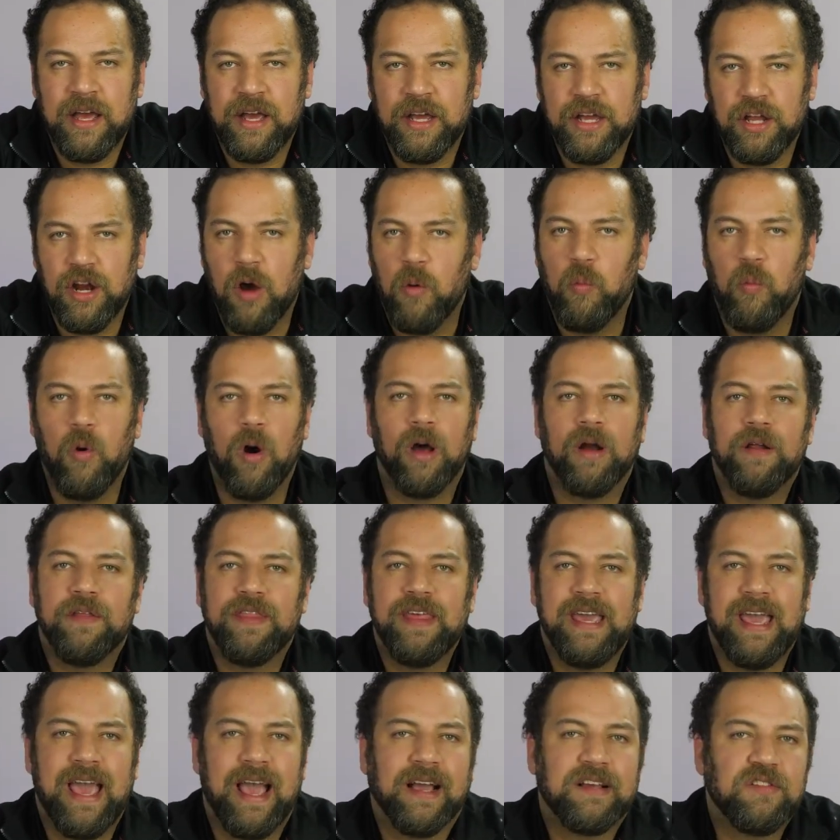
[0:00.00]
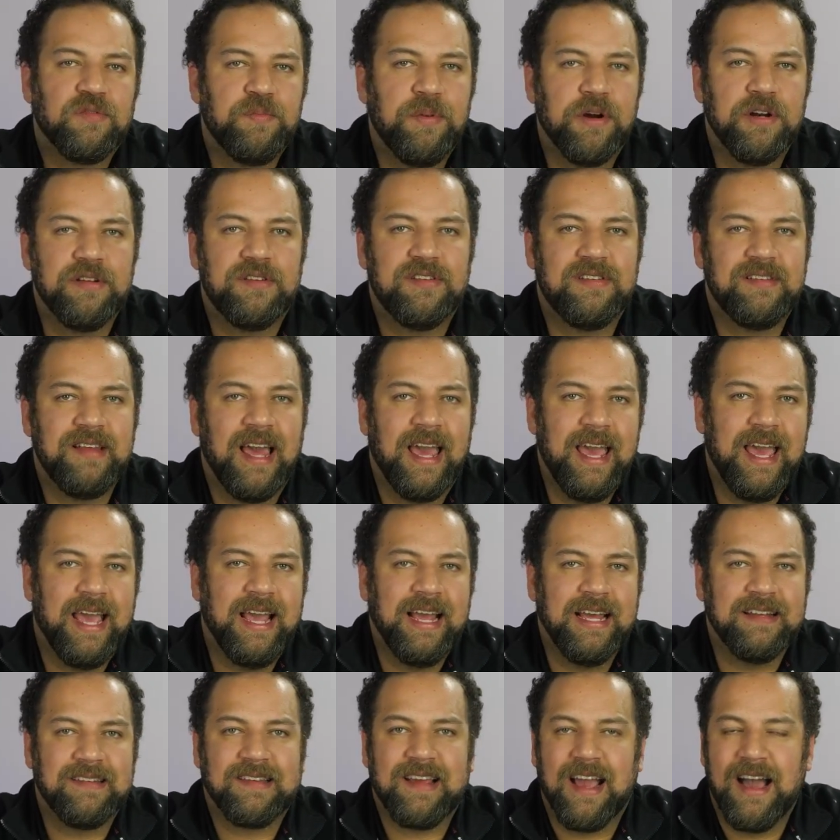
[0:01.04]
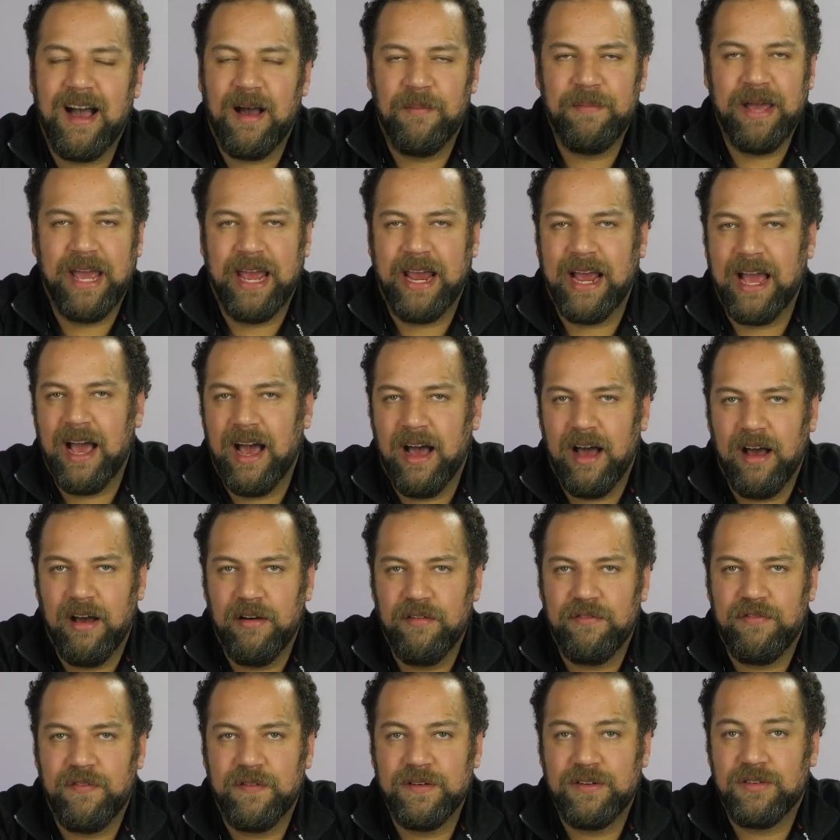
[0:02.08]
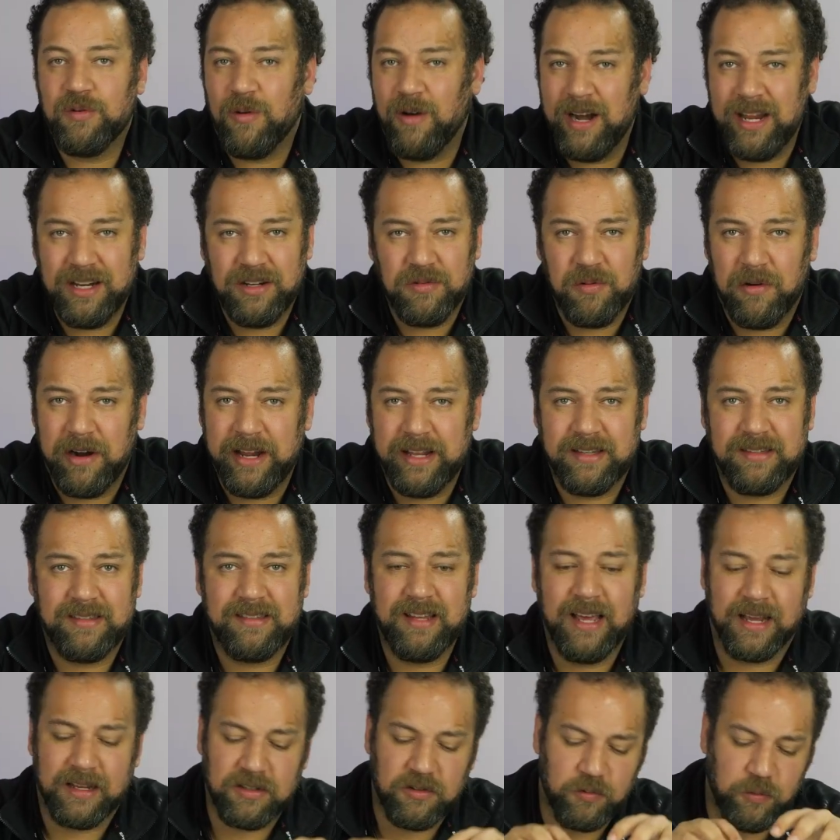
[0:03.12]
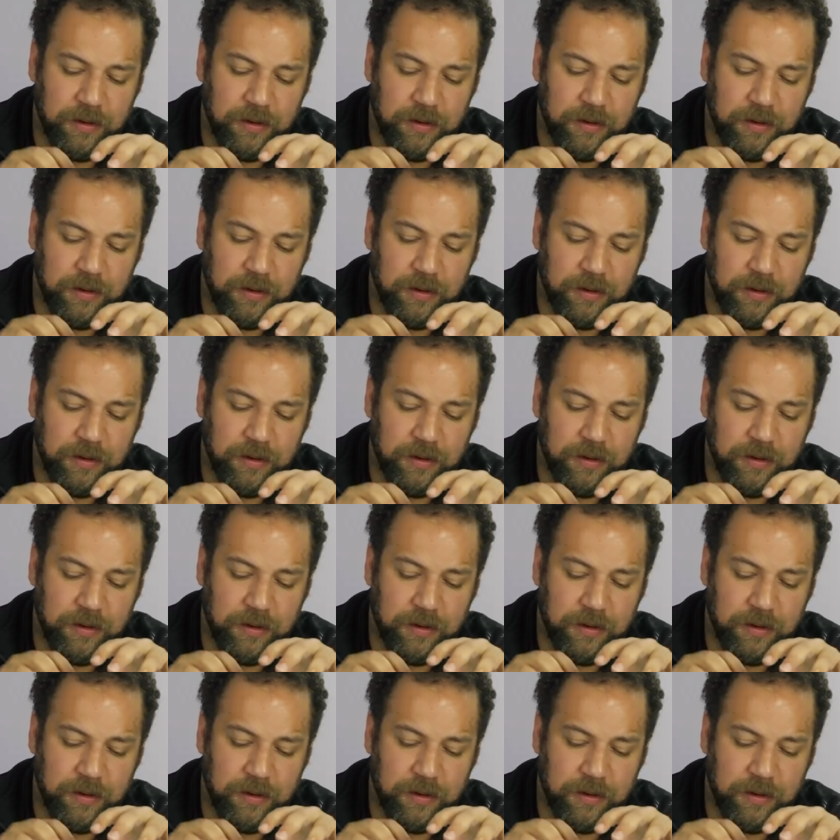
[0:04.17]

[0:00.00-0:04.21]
What are the experts saying is coming of 2026?